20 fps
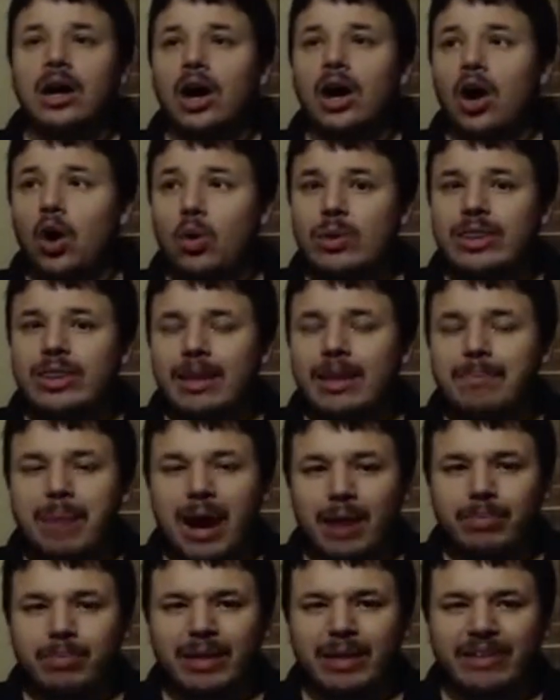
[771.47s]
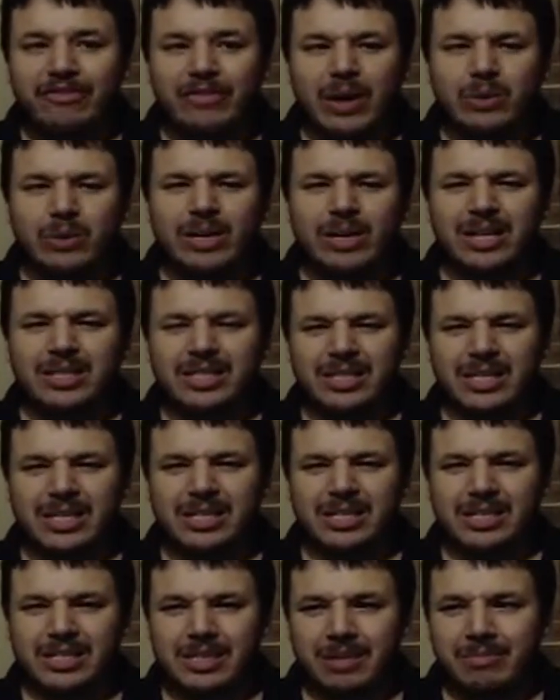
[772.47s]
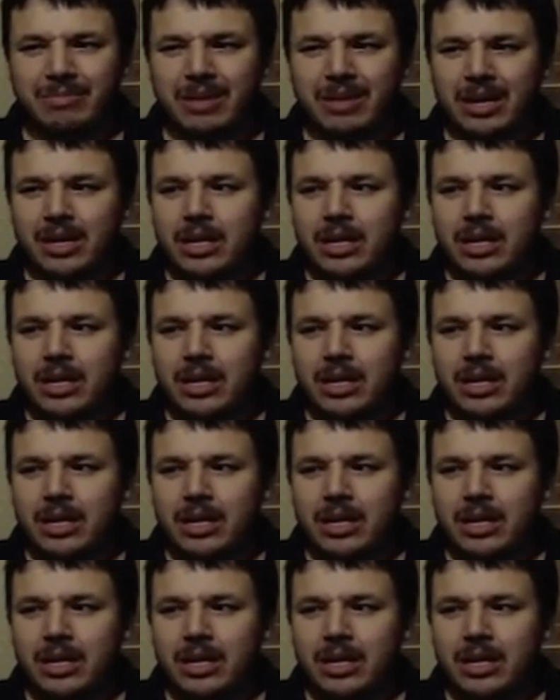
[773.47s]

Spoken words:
oh, the public voting system